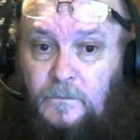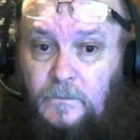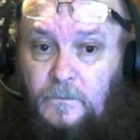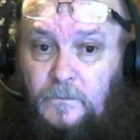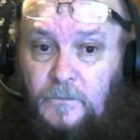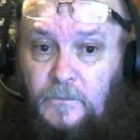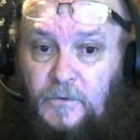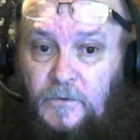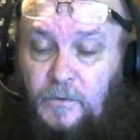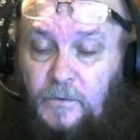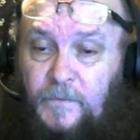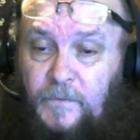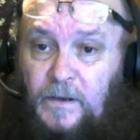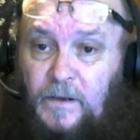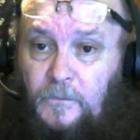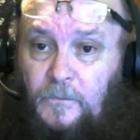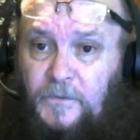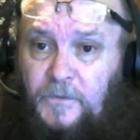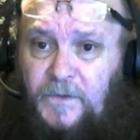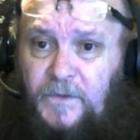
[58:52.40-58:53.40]
to meet
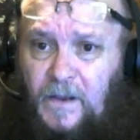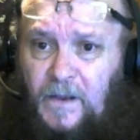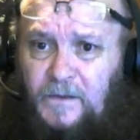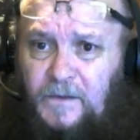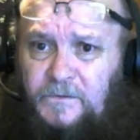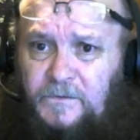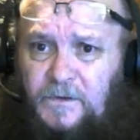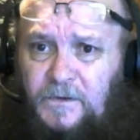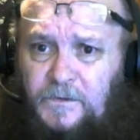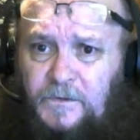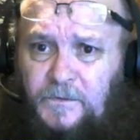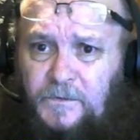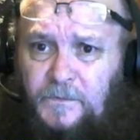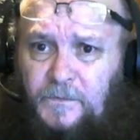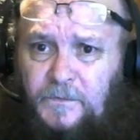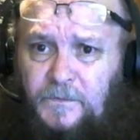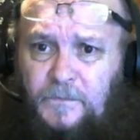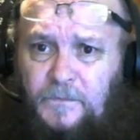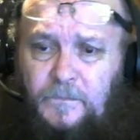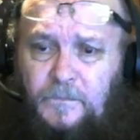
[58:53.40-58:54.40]
with the ancestors,
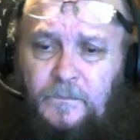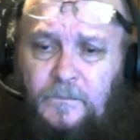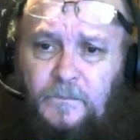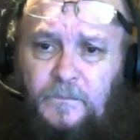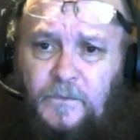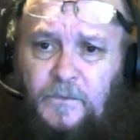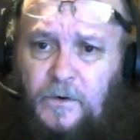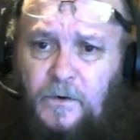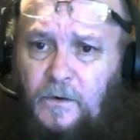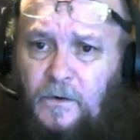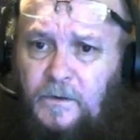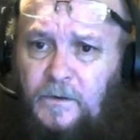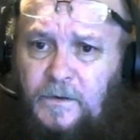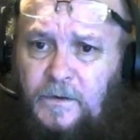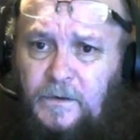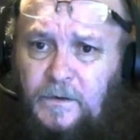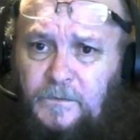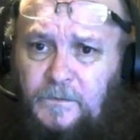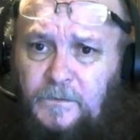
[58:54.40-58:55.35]
the guardians.